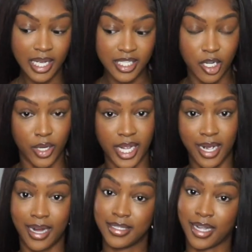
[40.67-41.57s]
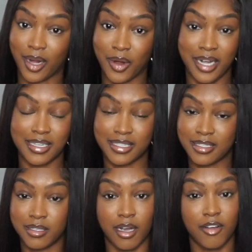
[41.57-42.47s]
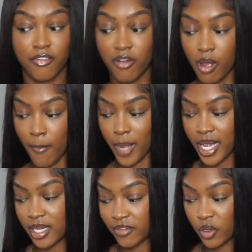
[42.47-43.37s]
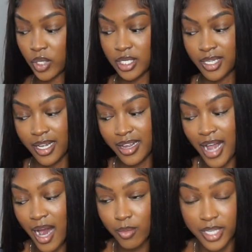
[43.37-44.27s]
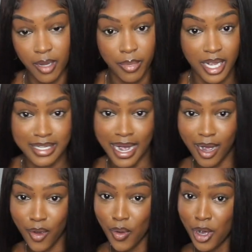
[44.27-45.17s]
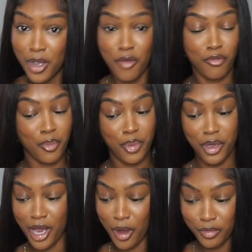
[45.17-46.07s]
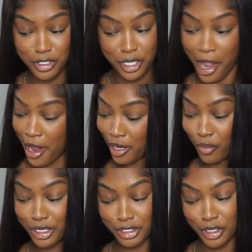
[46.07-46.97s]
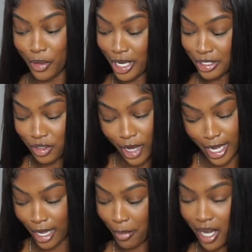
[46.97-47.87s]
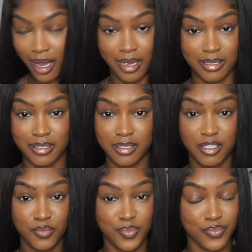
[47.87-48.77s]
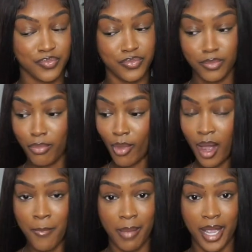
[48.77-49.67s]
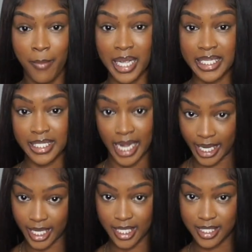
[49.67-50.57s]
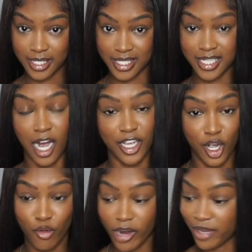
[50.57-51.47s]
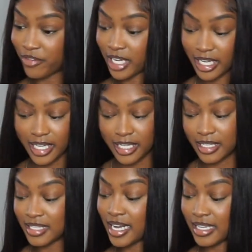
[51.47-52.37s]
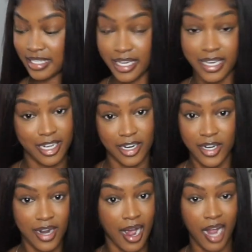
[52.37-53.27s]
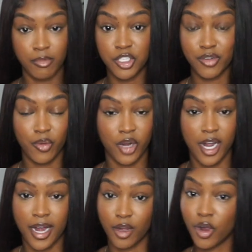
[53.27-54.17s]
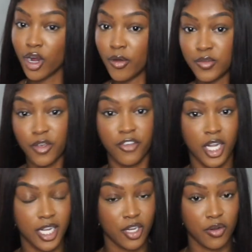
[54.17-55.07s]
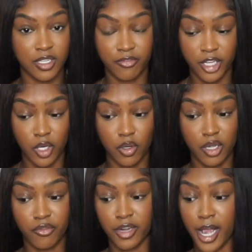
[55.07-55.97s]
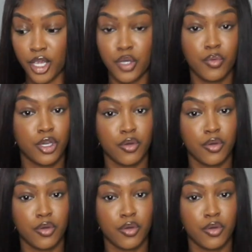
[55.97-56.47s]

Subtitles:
see all their content and all that good stuff. But yes, if you want to see the items that I picked out from POT, we just gonna get started because, baby, I'm excited. Are y'all ready for the heat that is here? I'm a streetwear kind of girl, so if you're clicking on this video looking for that cute,